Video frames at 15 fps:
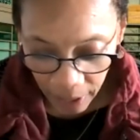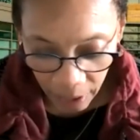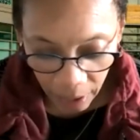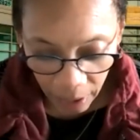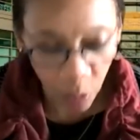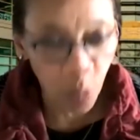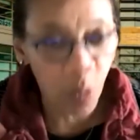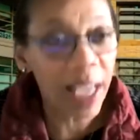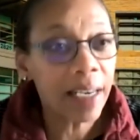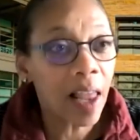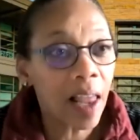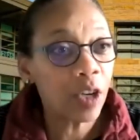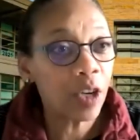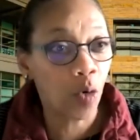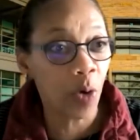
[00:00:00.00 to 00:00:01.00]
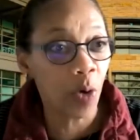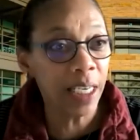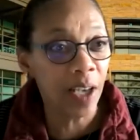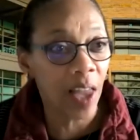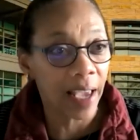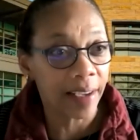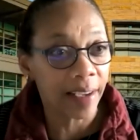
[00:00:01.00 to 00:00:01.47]
Red light, green
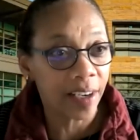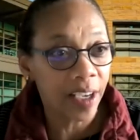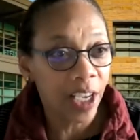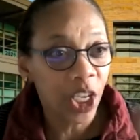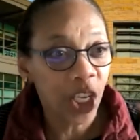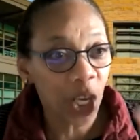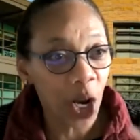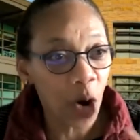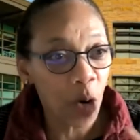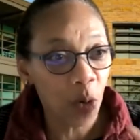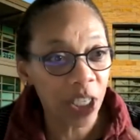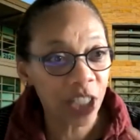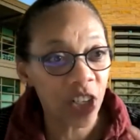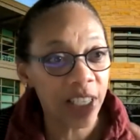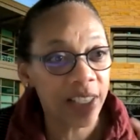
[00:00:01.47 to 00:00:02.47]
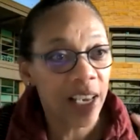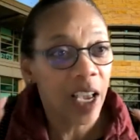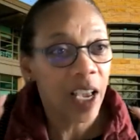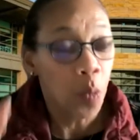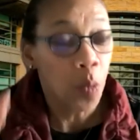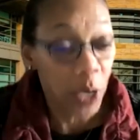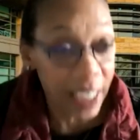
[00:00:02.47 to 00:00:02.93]
light, which is
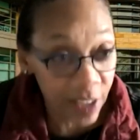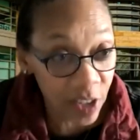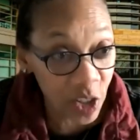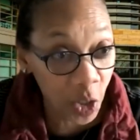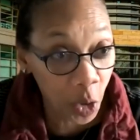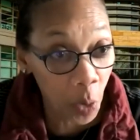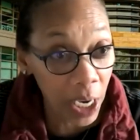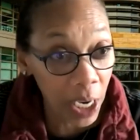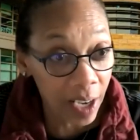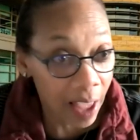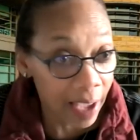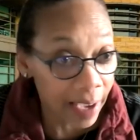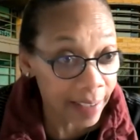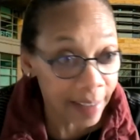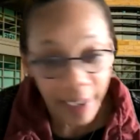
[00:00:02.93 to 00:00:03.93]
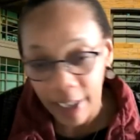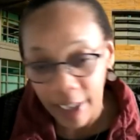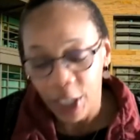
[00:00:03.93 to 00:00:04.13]
when it's the green light,